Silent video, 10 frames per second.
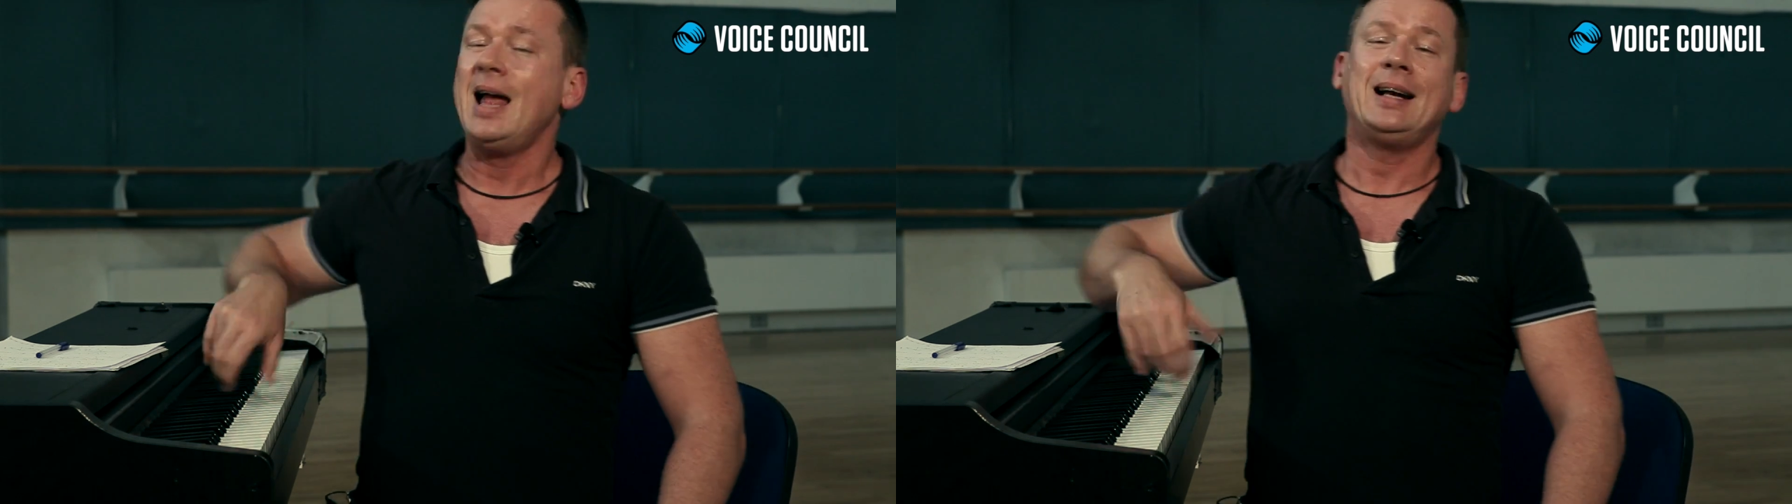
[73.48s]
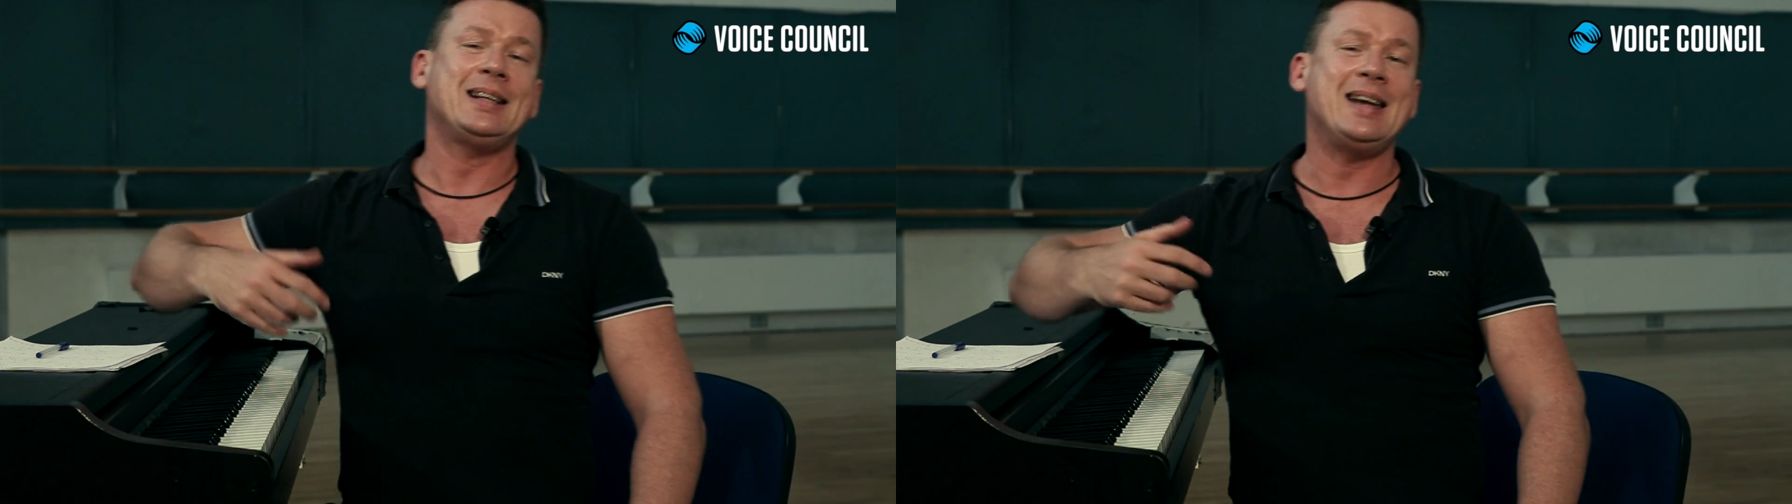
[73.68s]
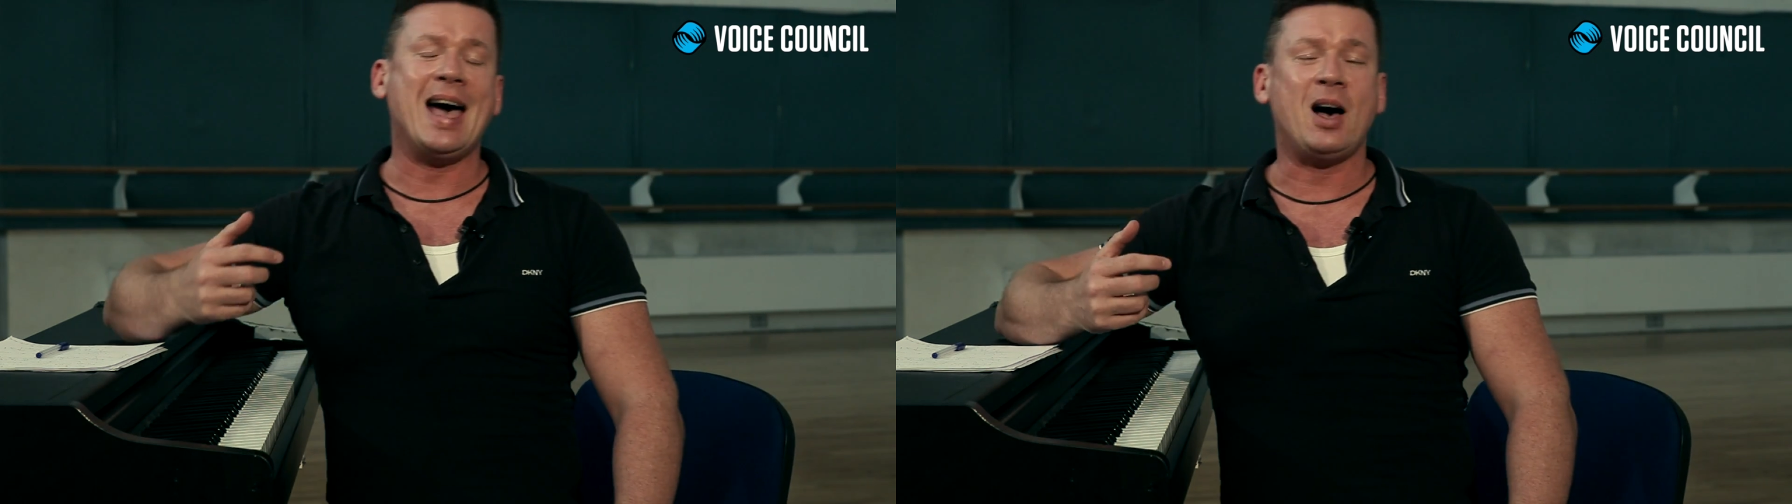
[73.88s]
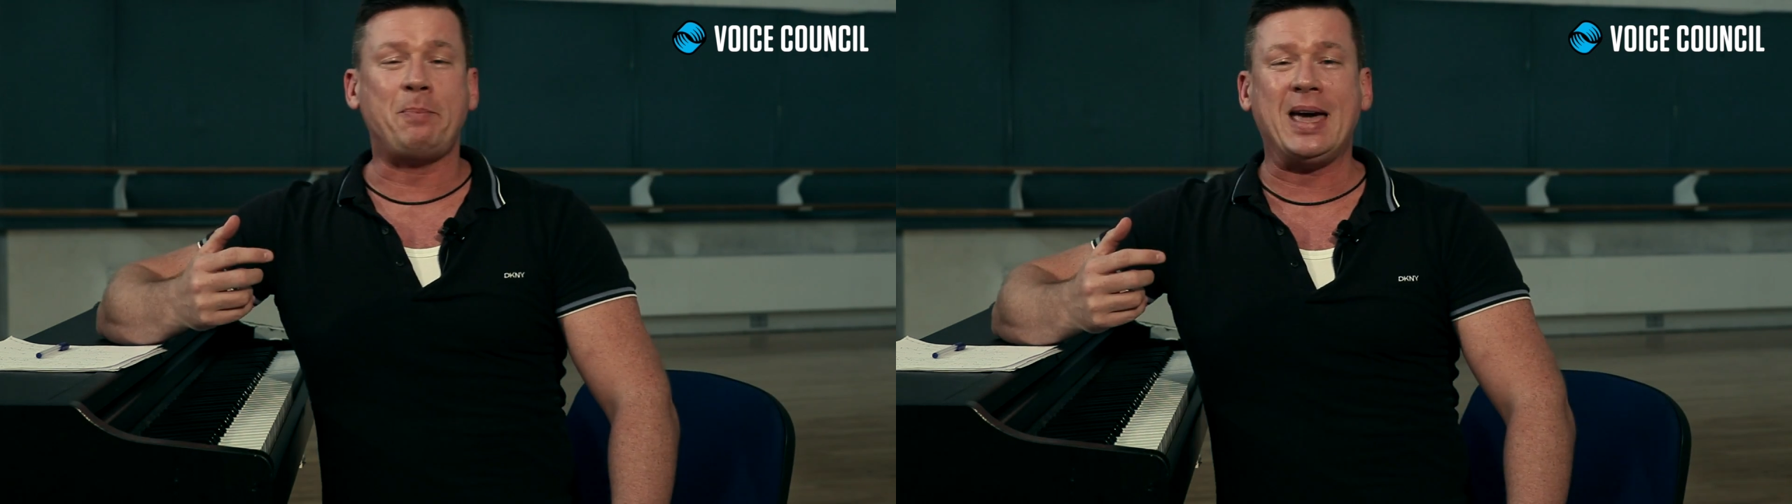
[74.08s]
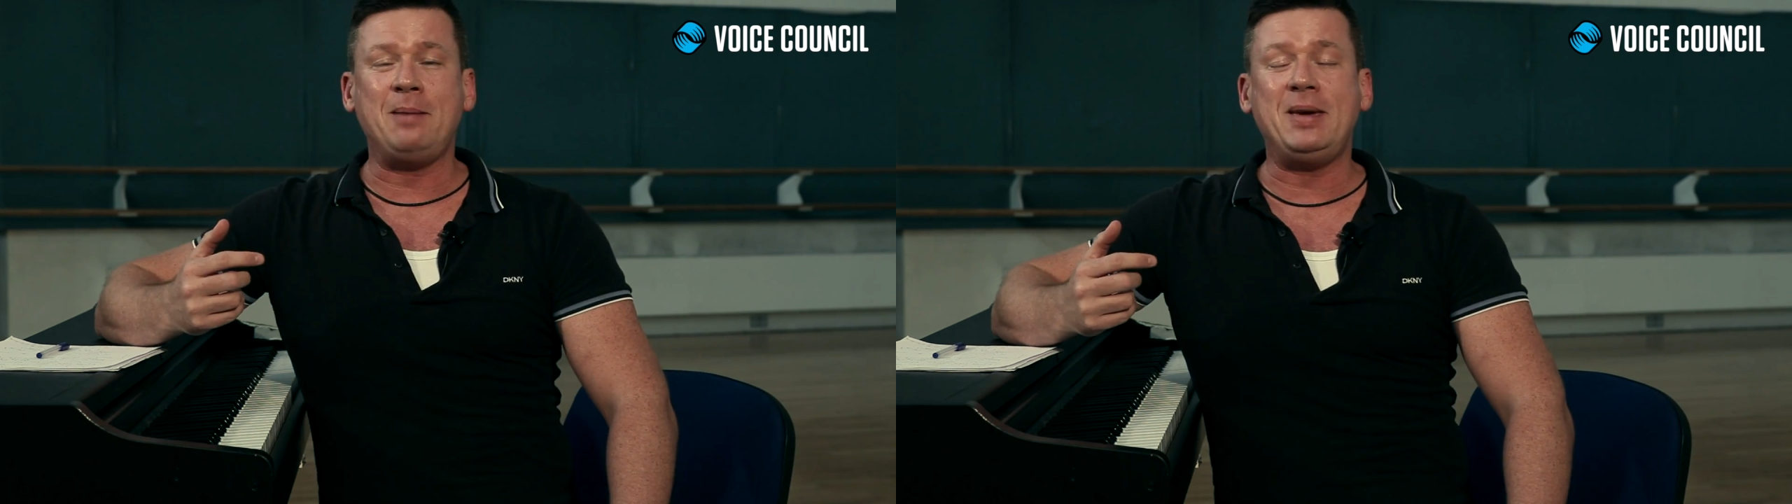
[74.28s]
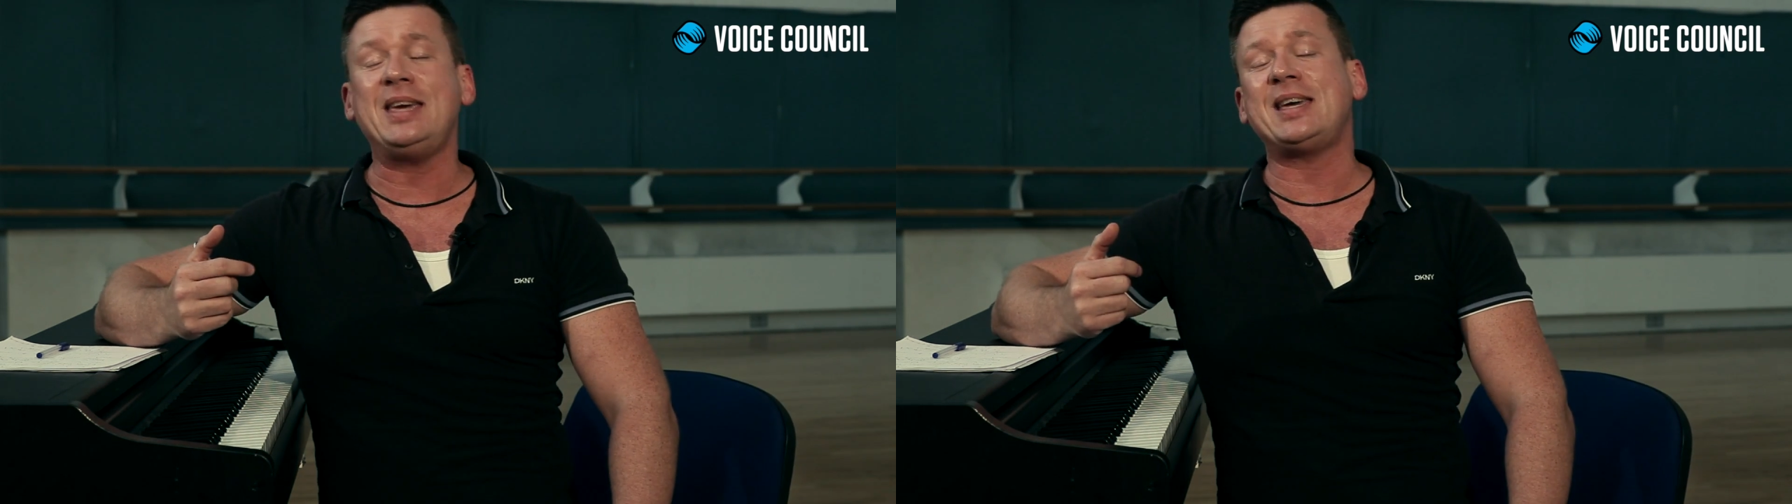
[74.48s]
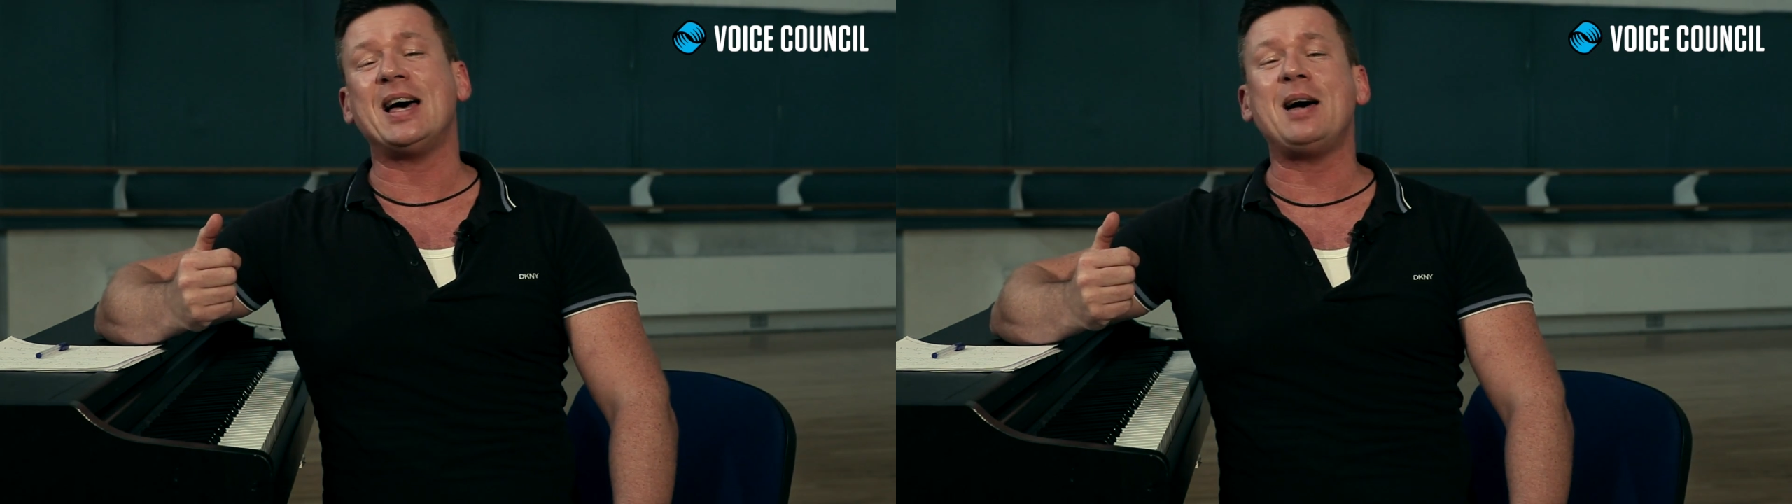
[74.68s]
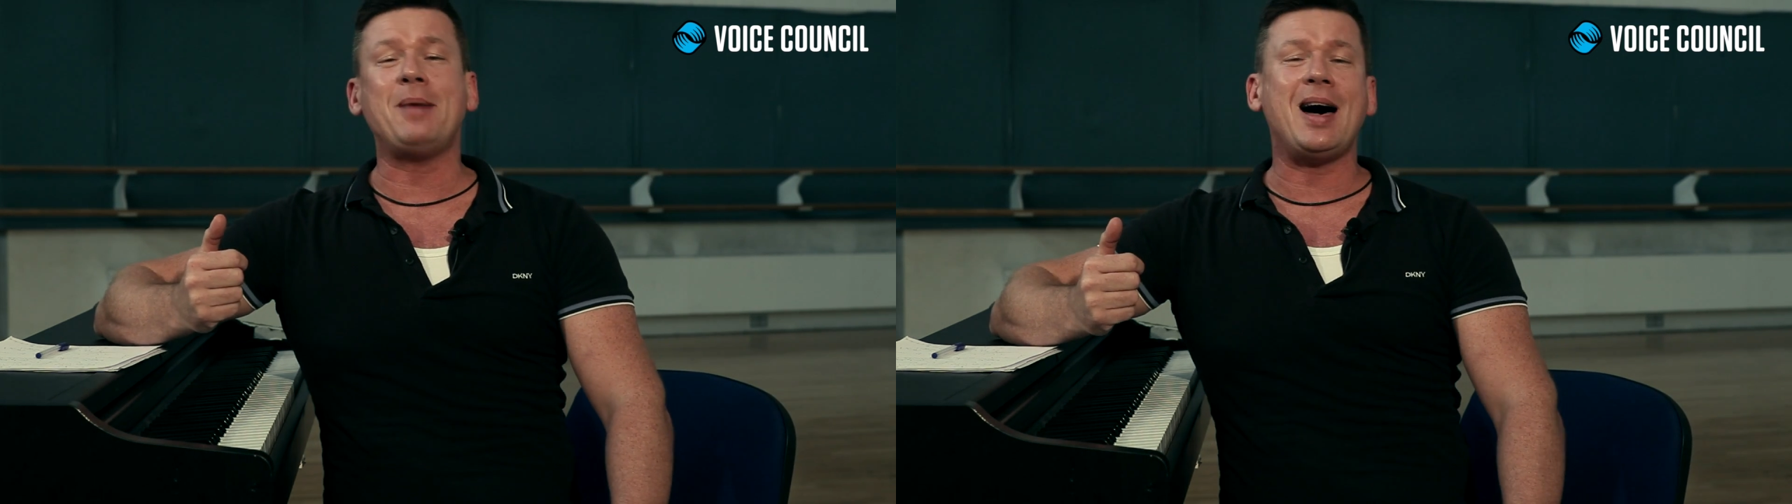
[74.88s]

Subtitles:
"Now baby, come